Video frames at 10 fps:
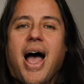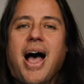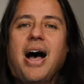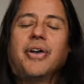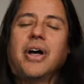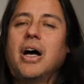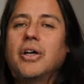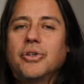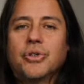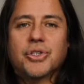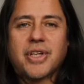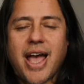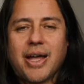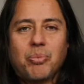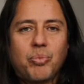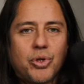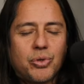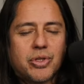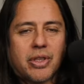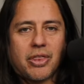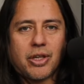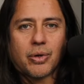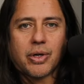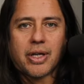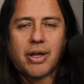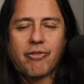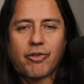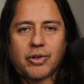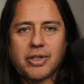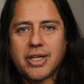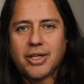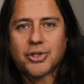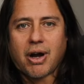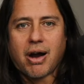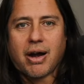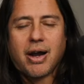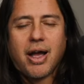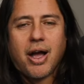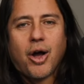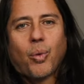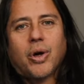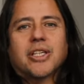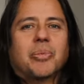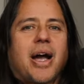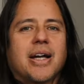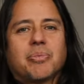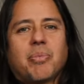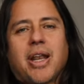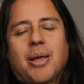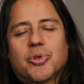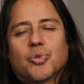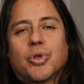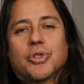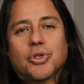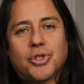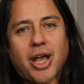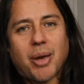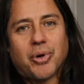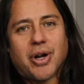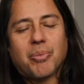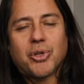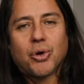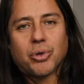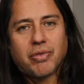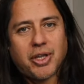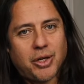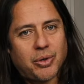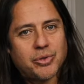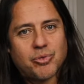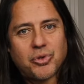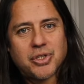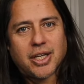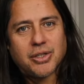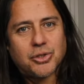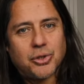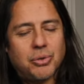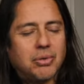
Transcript: How to understand music theory for lead guitar. What's up, guys? My name is Richard Shepard. I'm the owner of the Heroes of Music Institute.